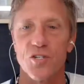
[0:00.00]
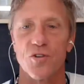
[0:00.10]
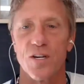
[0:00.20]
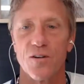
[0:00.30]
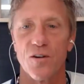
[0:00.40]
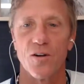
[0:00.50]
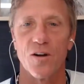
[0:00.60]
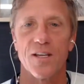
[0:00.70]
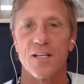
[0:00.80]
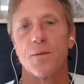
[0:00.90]
industry you
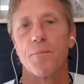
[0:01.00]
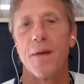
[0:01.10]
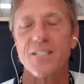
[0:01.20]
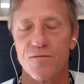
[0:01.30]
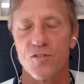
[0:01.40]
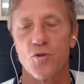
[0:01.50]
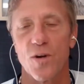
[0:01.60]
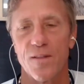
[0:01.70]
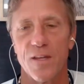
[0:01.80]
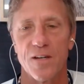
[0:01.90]
know like it's a massive
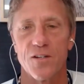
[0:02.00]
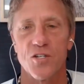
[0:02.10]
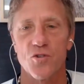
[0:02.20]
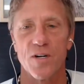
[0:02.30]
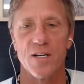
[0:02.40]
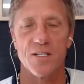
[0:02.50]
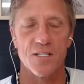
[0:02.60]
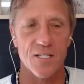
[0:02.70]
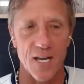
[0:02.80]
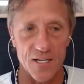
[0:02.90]
joy in the industry
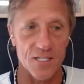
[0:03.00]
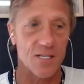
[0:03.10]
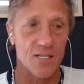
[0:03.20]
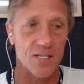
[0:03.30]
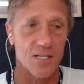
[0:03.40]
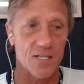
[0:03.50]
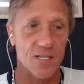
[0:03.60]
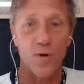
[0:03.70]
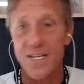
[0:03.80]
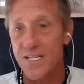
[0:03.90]
is is that it's
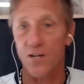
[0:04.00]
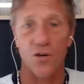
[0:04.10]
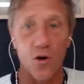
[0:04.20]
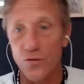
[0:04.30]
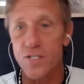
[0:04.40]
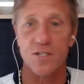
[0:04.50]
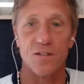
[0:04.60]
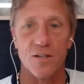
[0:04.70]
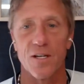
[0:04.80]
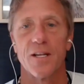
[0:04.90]
progressing
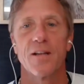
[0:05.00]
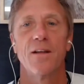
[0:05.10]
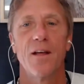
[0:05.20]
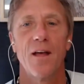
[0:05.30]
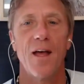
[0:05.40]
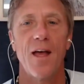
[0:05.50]
constantly